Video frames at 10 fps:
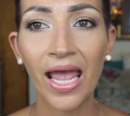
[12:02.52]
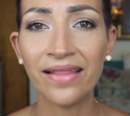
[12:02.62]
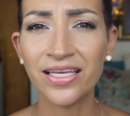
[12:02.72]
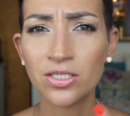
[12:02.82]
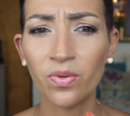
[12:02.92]

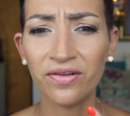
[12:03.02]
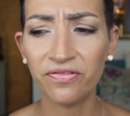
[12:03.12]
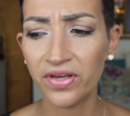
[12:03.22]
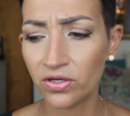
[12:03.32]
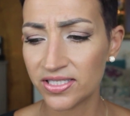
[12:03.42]
And this one
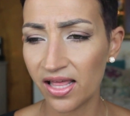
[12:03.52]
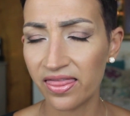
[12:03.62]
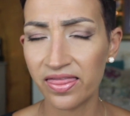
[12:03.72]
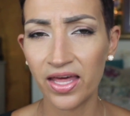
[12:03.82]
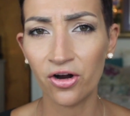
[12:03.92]
feels
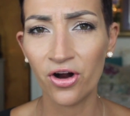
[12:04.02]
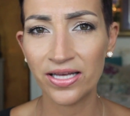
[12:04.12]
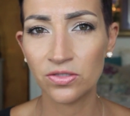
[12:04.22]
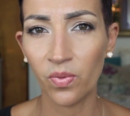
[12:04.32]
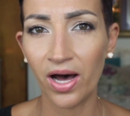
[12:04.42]
thinner
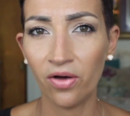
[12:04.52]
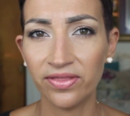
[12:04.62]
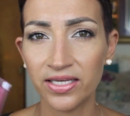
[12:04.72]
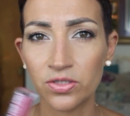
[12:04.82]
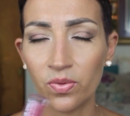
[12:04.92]
as well.
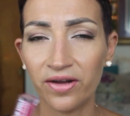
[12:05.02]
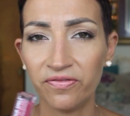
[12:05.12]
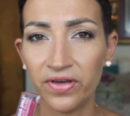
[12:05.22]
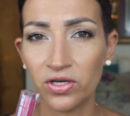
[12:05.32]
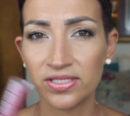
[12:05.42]
This one
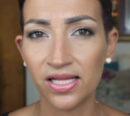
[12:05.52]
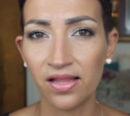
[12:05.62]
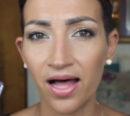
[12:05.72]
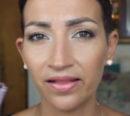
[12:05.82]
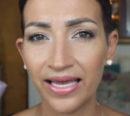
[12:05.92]
feels a
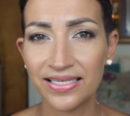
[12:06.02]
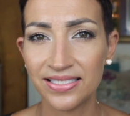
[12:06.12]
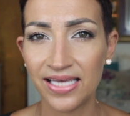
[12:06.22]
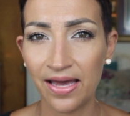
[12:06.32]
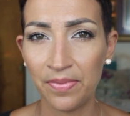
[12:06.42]
lot like
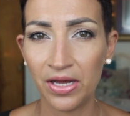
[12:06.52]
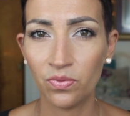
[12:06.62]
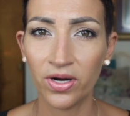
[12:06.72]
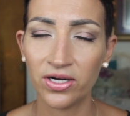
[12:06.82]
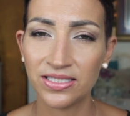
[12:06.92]

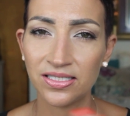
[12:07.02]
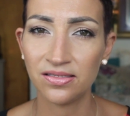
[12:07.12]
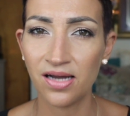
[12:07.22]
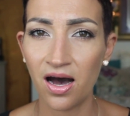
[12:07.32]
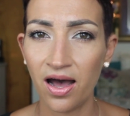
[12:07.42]
Salmon, where
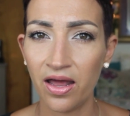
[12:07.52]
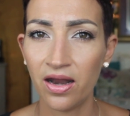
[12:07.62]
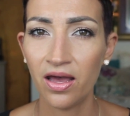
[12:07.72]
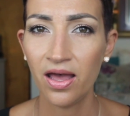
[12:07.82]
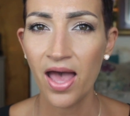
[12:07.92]
it's
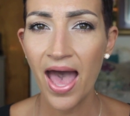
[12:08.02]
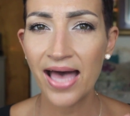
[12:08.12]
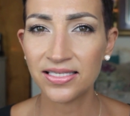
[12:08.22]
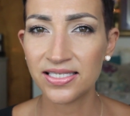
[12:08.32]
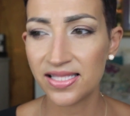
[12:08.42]
not
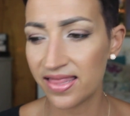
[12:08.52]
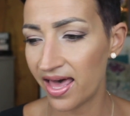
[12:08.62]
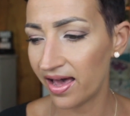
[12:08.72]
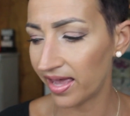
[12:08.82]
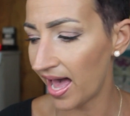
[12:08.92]
as
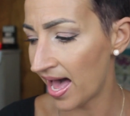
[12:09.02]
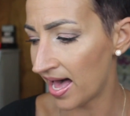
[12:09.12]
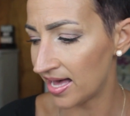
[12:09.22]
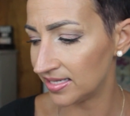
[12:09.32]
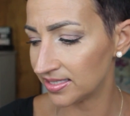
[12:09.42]
thick
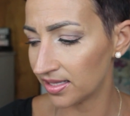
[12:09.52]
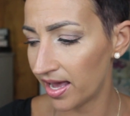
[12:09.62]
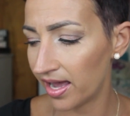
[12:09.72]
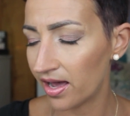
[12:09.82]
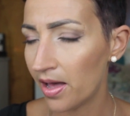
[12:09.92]
as
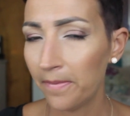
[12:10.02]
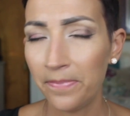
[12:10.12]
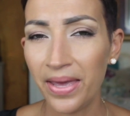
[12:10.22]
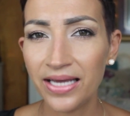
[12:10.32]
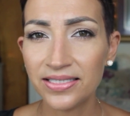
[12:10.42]
like
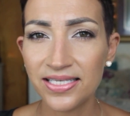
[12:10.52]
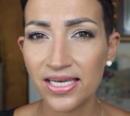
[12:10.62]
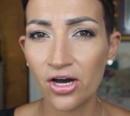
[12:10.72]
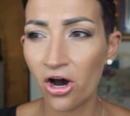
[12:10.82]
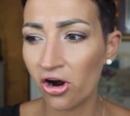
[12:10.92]
Pink
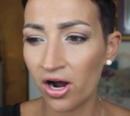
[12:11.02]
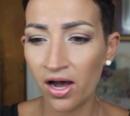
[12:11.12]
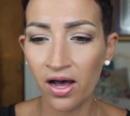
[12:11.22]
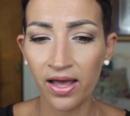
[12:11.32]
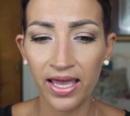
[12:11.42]

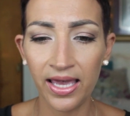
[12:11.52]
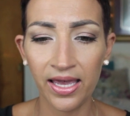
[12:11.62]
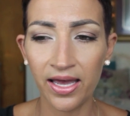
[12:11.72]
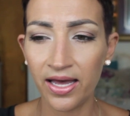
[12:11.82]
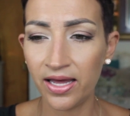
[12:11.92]
Tiara
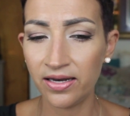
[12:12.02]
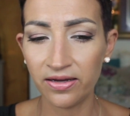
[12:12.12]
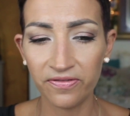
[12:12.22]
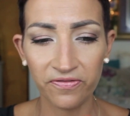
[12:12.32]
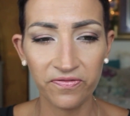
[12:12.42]
and
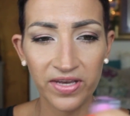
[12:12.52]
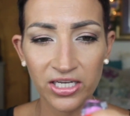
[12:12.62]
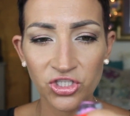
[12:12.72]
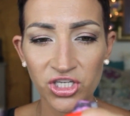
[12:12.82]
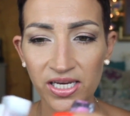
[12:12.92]

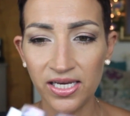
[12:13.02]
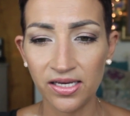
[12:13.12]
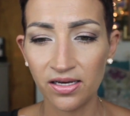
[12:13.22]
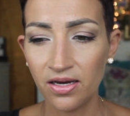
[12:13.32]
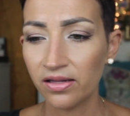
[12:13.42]
Fiji.